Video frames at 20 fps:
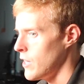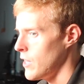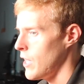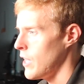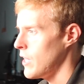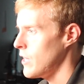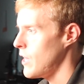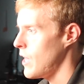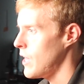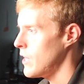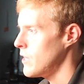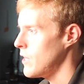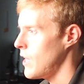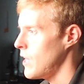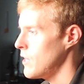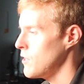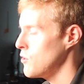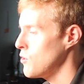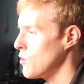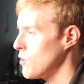and,
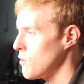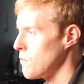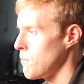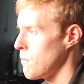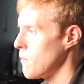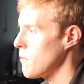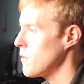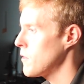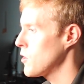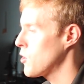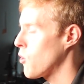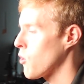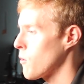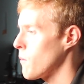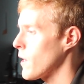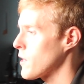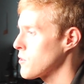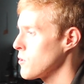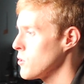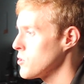and you, the
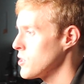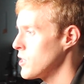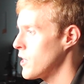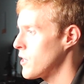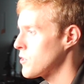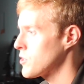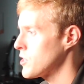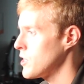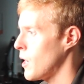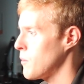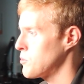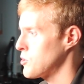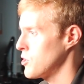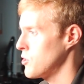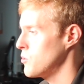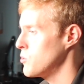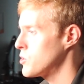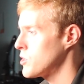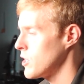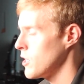quarterback throws an
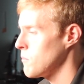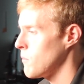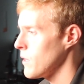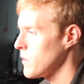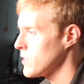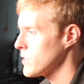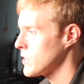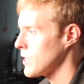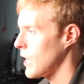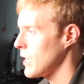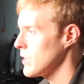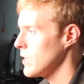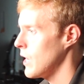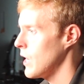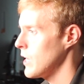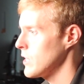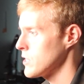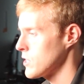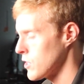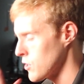interception. You see him on the
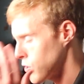sidelines.